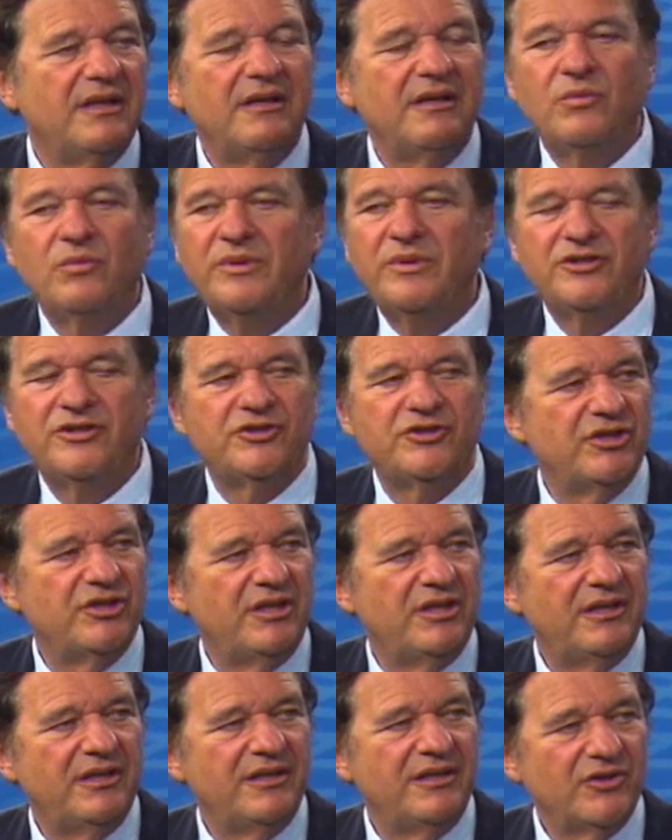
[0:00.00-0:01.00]
which
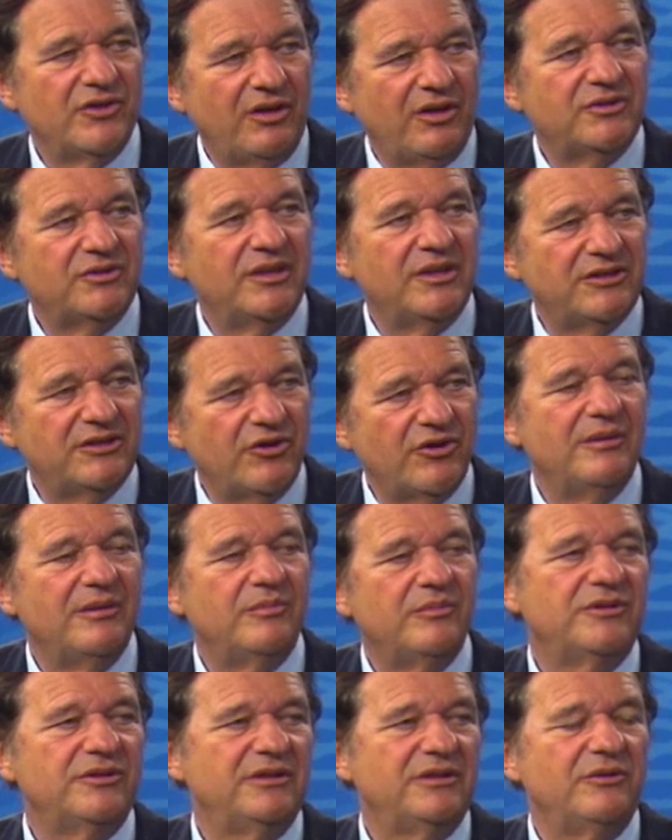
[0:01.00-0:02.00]
is also a
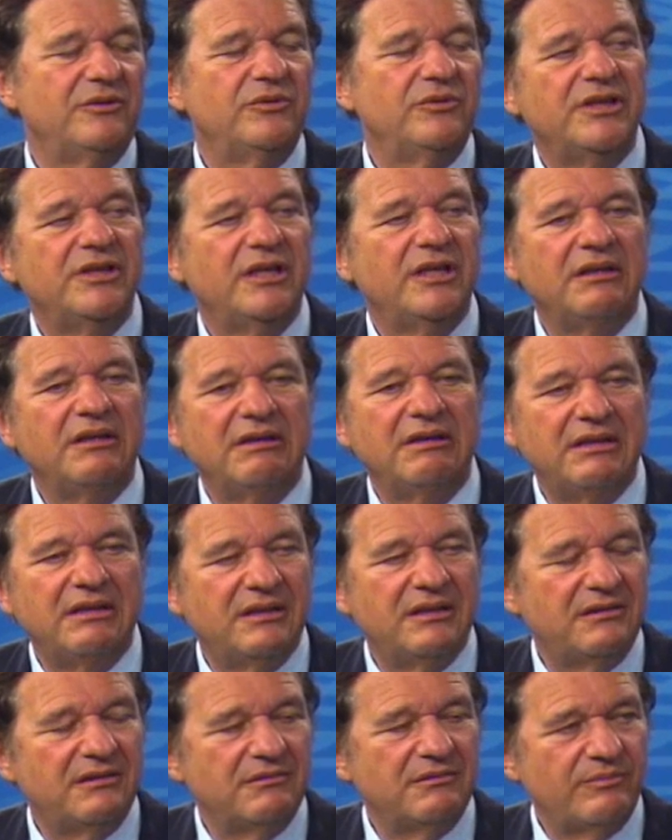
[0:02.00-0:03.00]
sirolimus-eluting
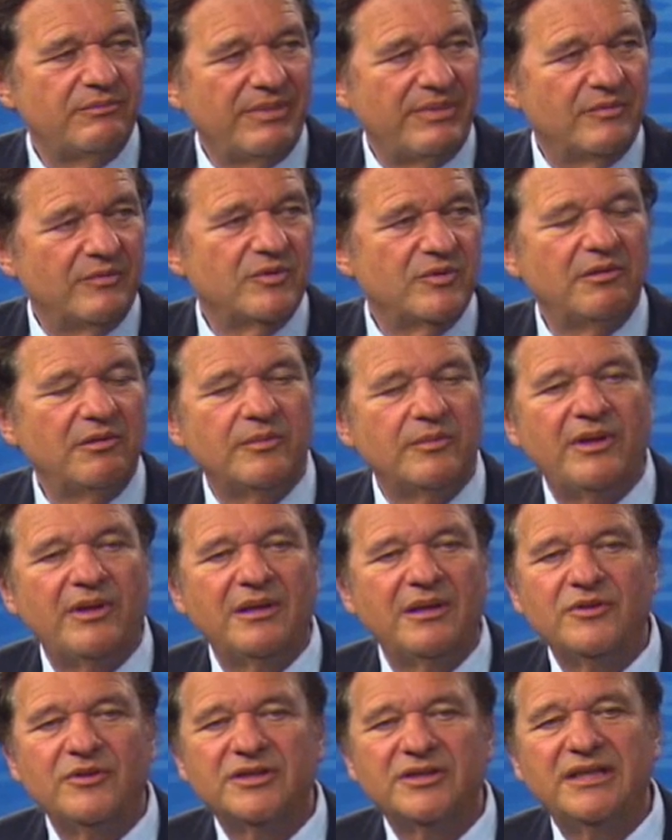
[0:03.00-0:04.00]
bioabsorbable
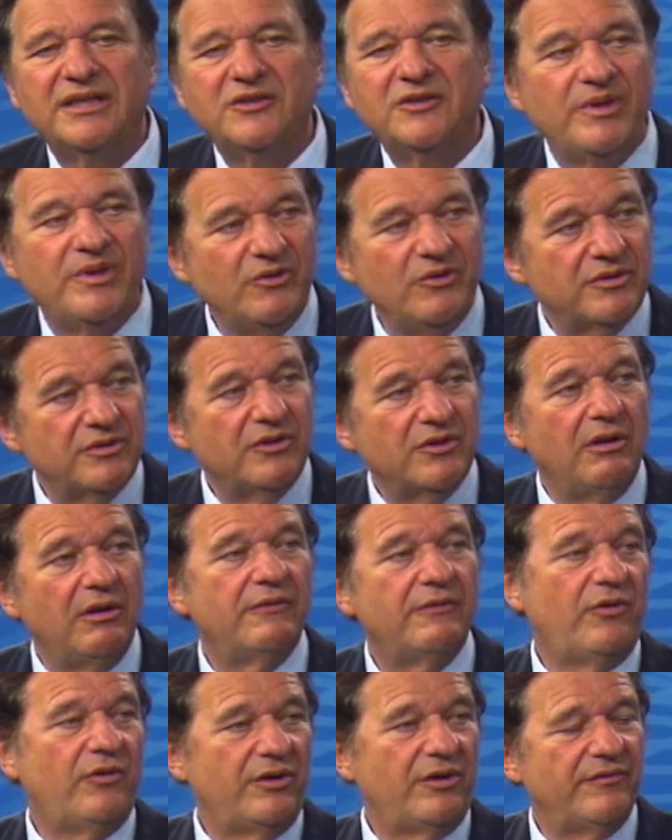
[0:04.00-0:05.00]
polymer stent. We use all
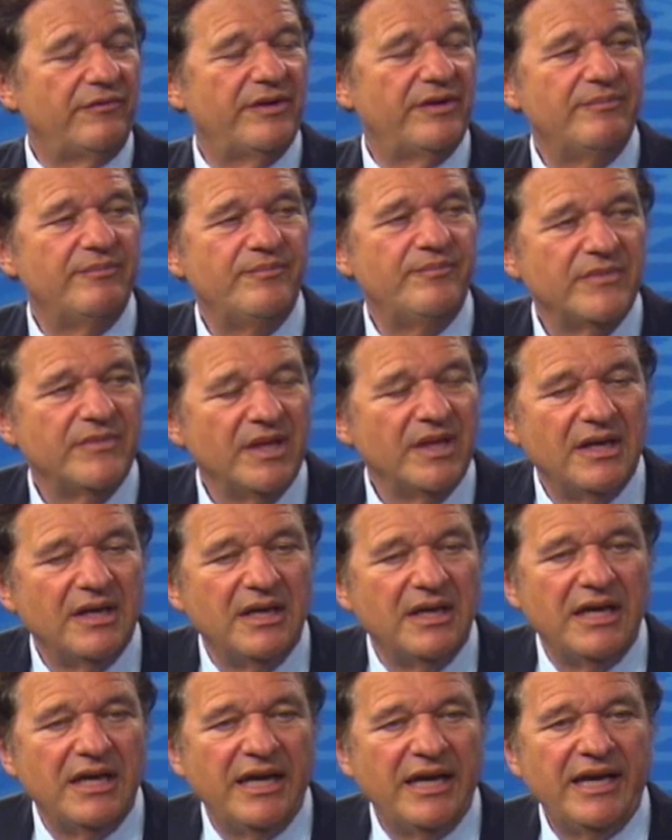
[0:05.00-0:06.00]
4 of them,
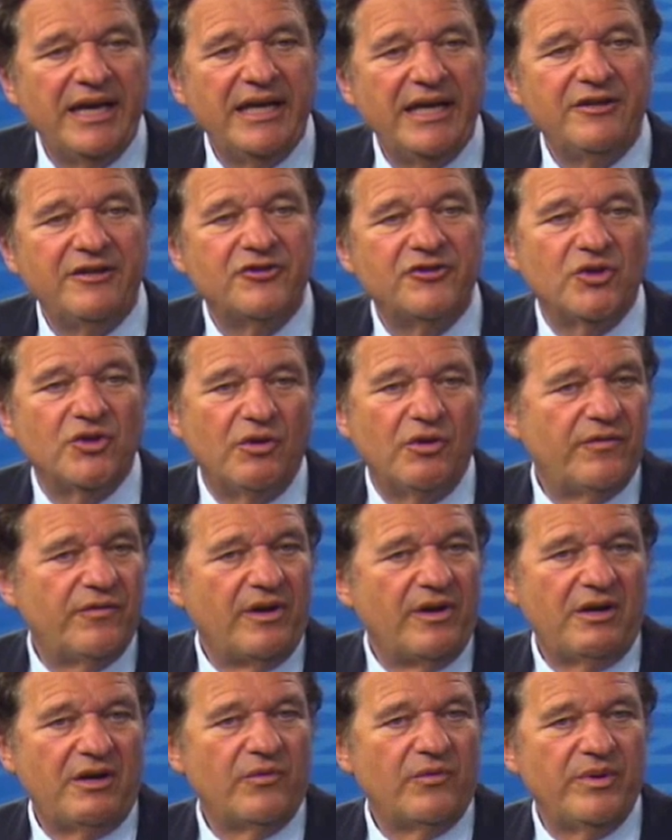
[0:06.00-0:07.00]
and so
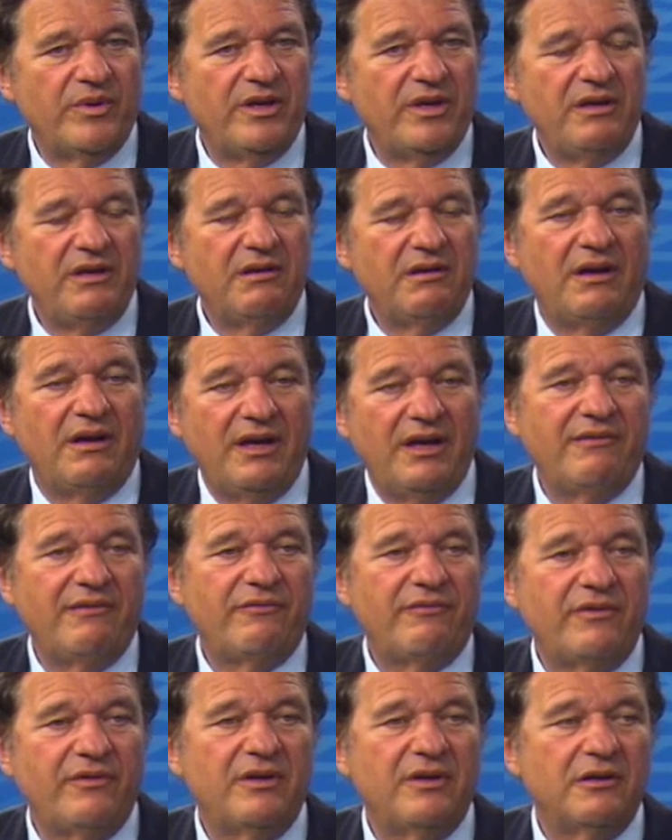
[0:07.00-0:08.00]
far we have,
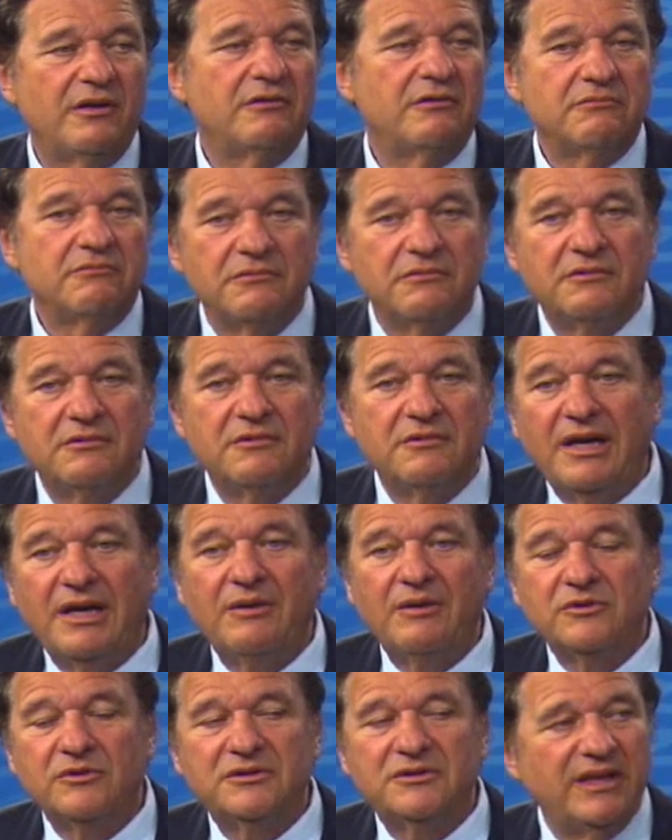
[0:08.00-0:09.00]
I
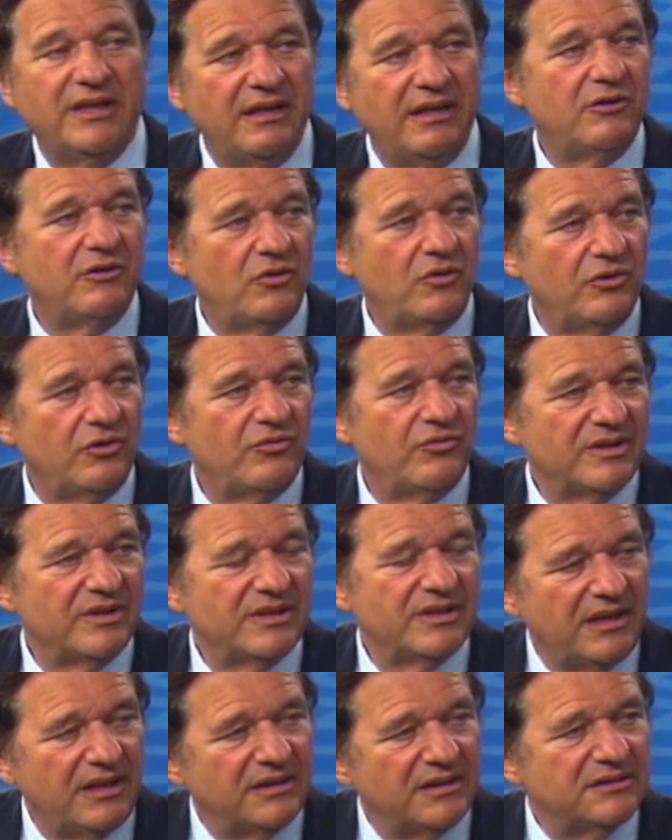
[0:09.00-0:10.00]
would say, good
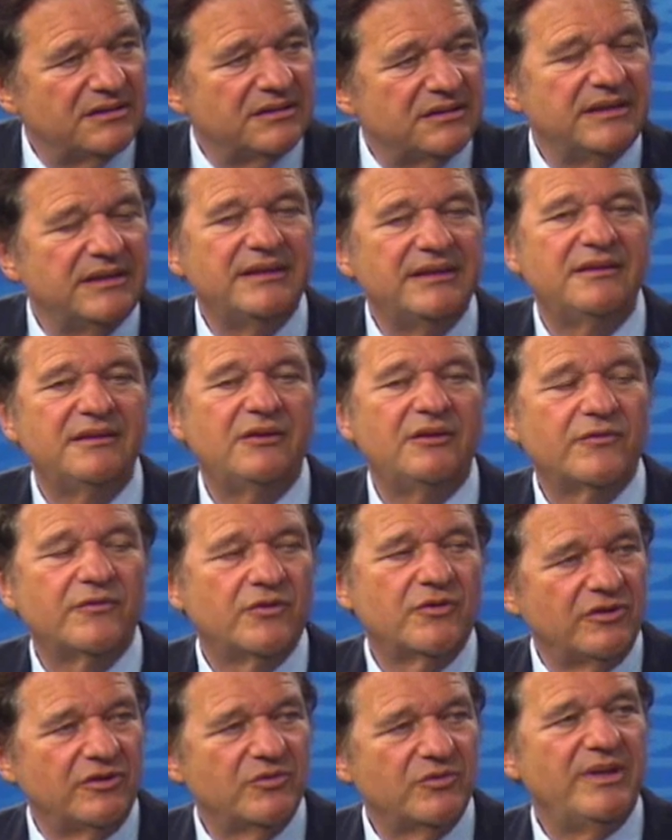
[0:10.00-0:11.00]
results. Of
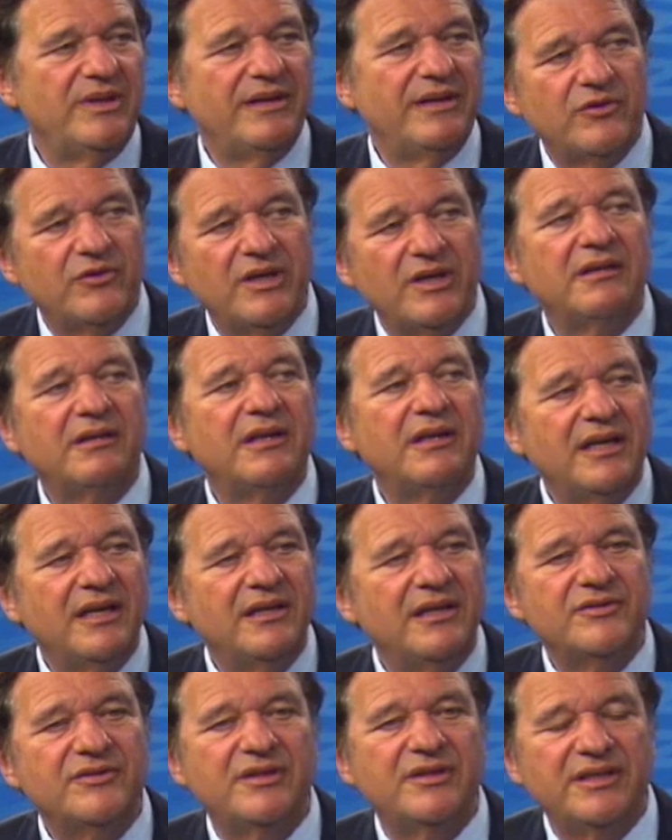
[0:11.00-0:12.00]
course, we have to
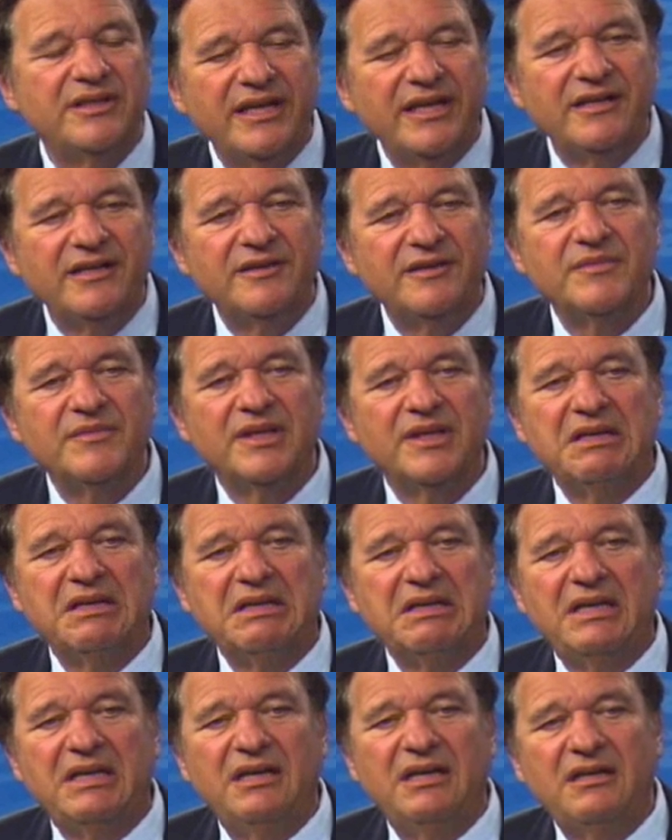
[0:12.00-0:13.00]
analyze the data.
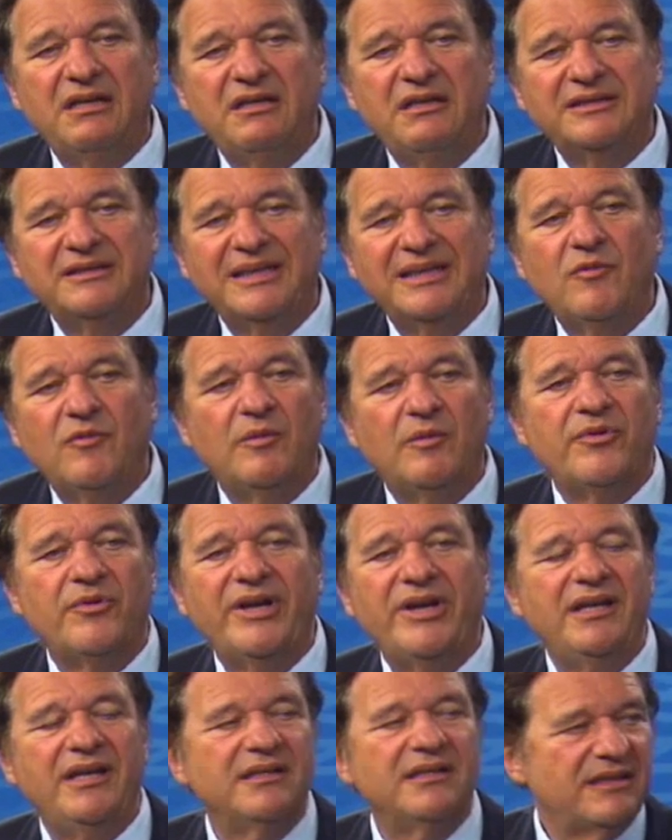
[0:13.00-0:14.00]
Some
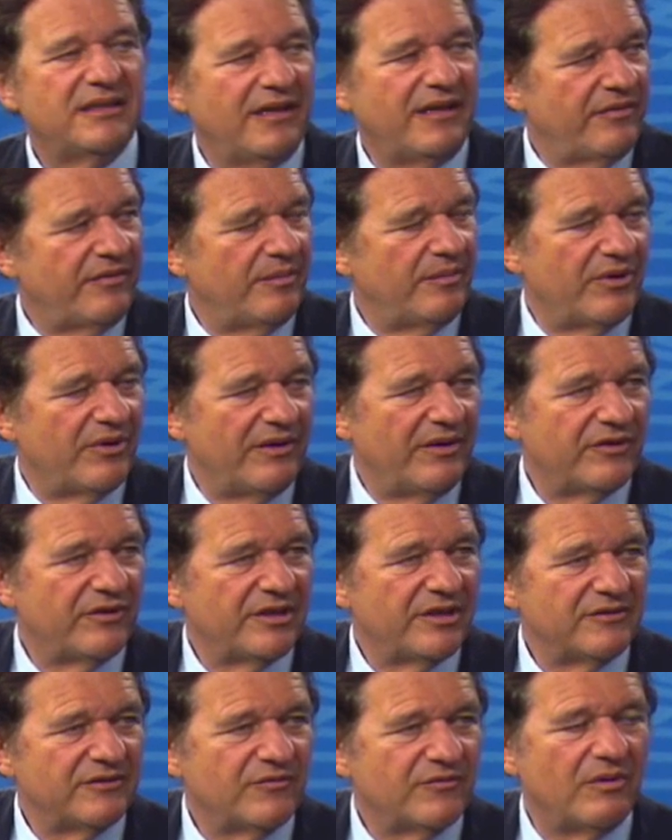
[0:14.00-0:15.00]
operators have the
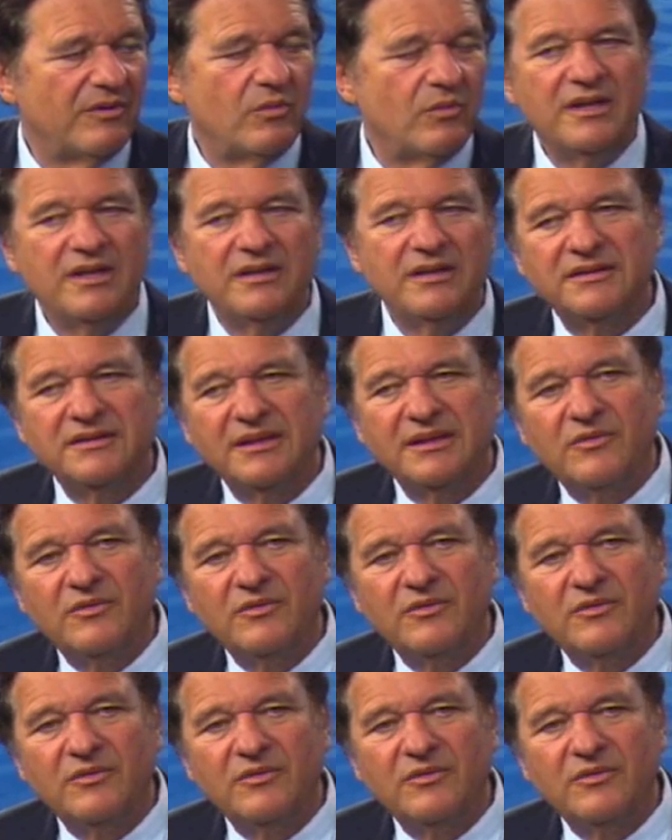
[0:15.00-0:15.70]
preference for one, some